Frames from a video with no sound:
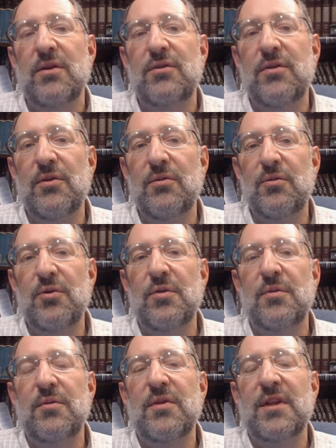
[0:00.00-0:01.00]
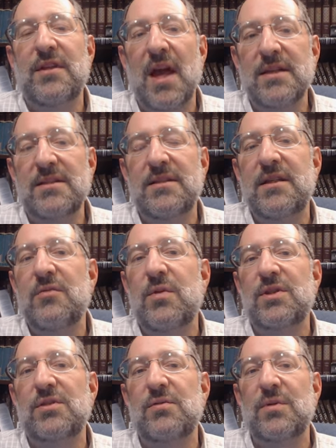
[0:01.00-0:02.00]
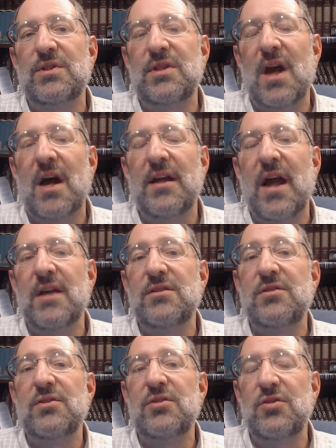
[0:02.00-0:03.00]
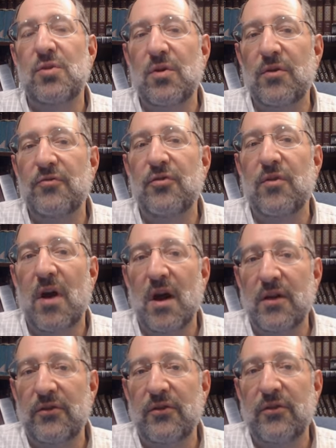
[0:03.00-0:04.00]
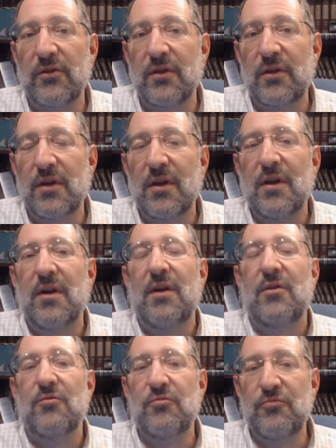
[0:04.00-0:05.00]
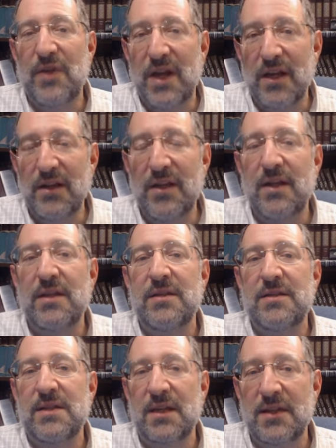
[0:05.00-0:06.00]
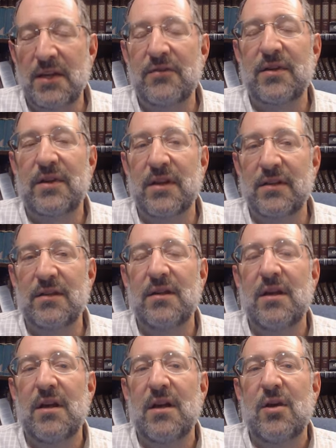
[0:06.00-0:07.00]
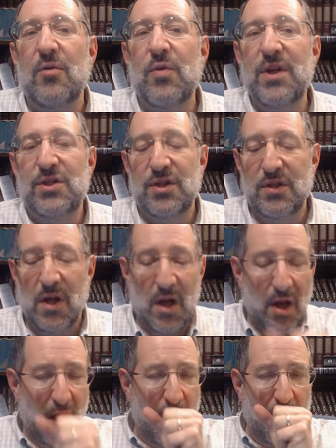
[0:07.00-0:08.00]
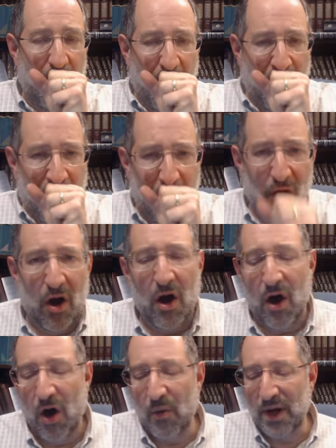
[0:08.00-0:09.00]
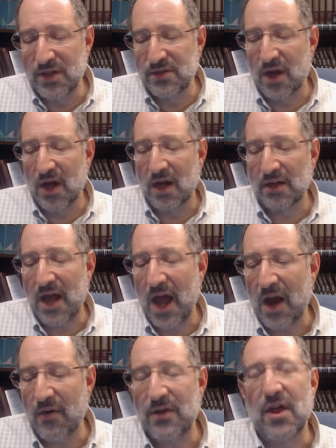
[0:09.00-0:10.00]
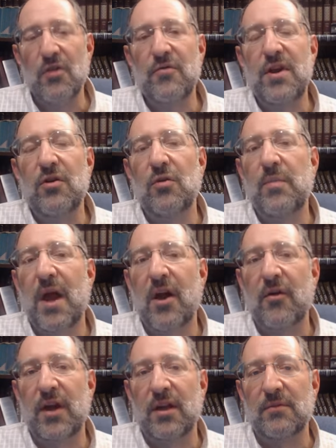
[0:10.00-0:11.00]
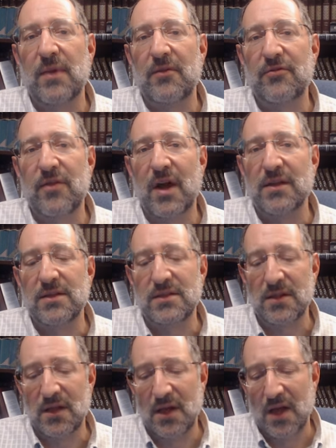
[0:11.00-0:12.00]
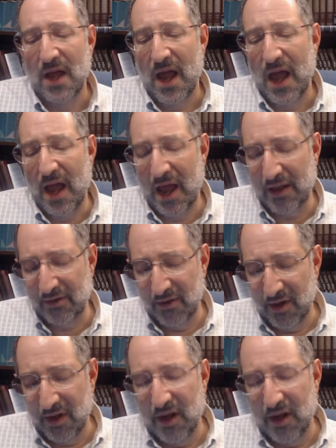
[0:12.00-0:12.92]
to the destiny which God has in store for us. Really significant. We should always carry their regal bearing, my friends. And